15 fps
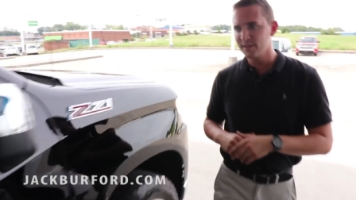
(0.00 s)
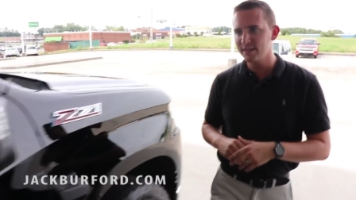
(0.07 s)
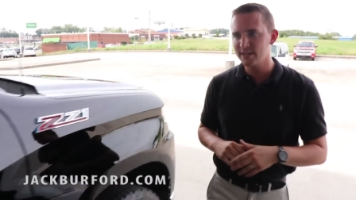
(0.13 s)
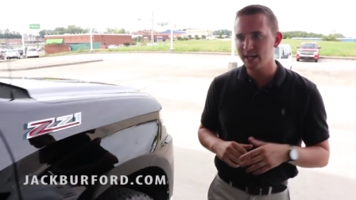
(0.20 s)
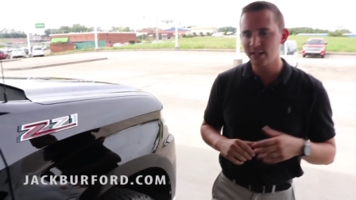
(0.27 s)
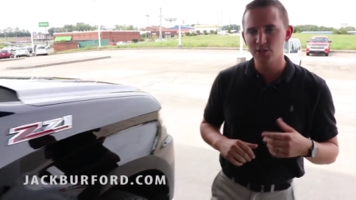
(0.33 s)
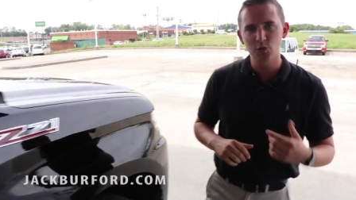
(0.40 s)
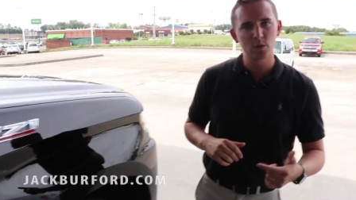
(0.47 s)
thing
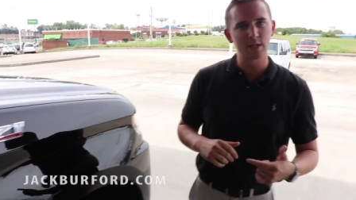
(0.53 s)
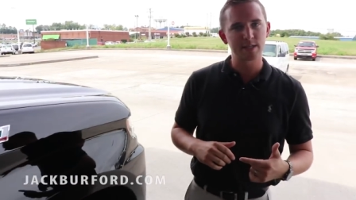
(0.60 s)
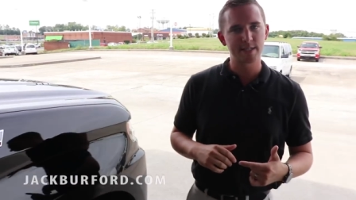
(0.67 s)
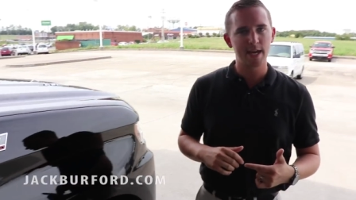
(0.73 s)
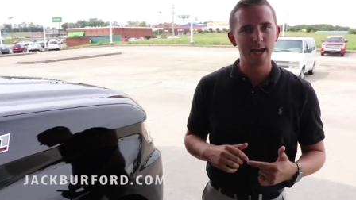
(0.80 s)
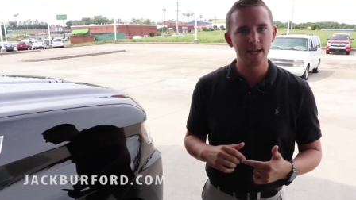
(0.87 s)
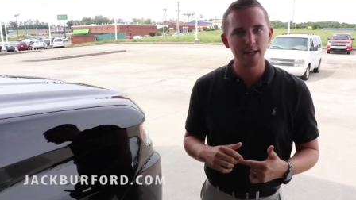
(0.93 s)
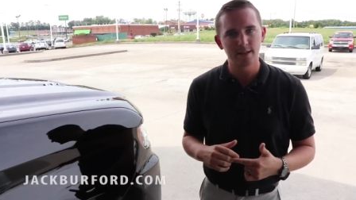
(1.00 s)
that I do want to
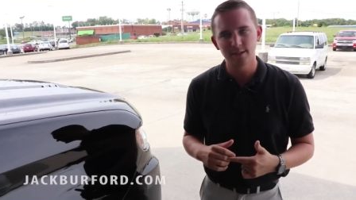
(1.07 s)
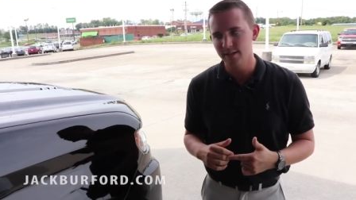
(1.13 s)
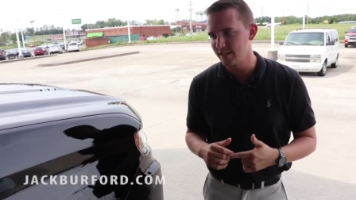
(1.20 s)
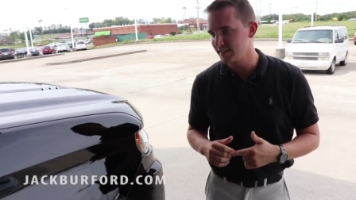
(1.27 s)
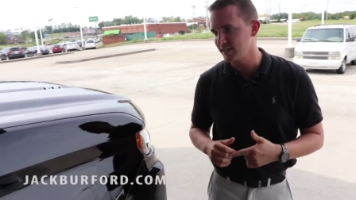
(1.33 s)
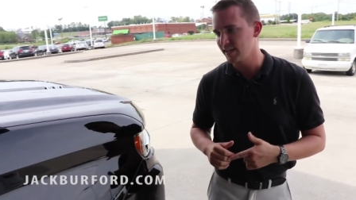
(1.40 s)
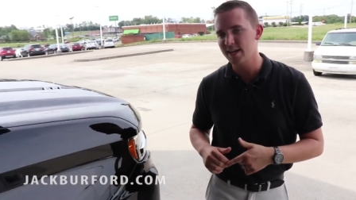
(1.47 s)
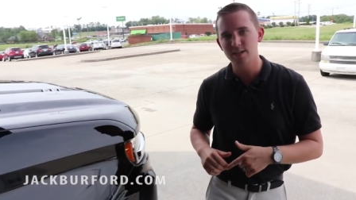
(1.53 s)
say
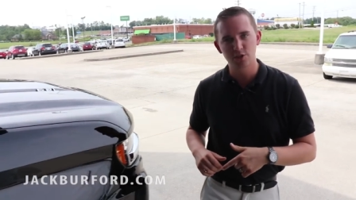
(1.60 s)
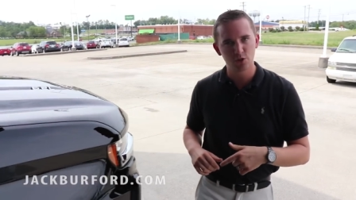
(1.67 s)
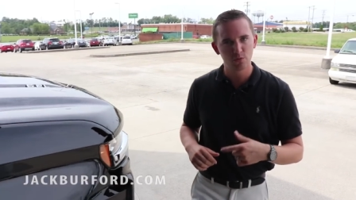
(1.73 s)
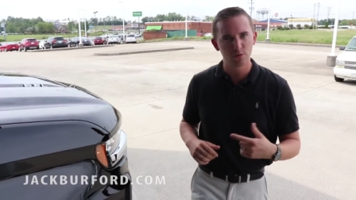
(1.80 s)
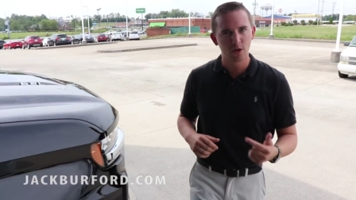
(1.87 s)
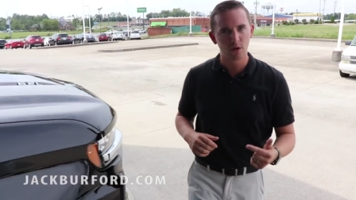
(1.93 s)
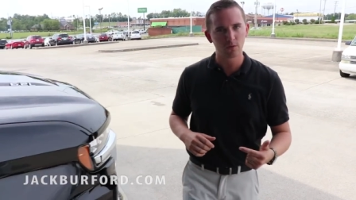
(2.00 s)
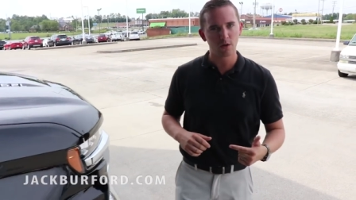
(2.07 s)
is, in case
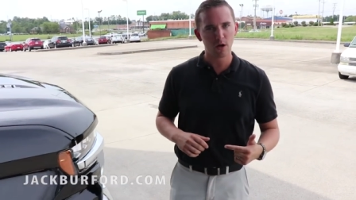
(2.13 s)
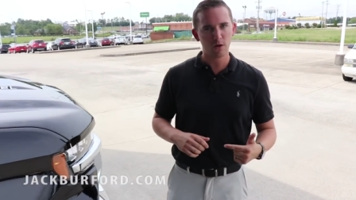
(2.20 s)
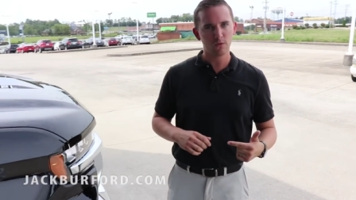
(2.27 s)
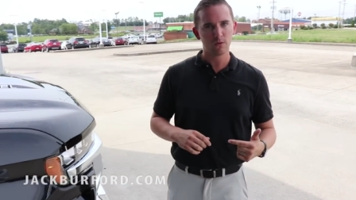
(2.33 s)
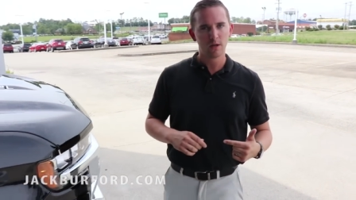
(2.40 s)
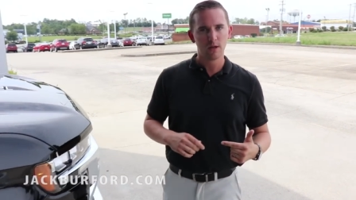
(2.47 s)
you don't know,